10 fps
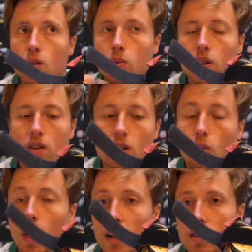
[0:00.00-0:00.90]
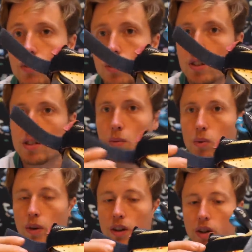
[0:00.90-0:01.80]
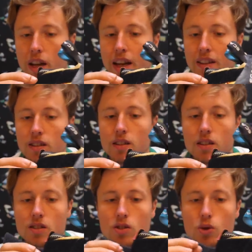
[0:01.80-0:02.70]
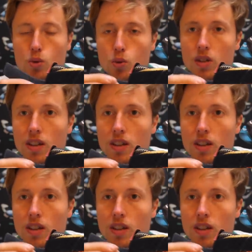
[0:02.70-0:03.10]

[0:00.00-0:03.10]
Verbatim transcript: with the Oasi, for example, where you had these two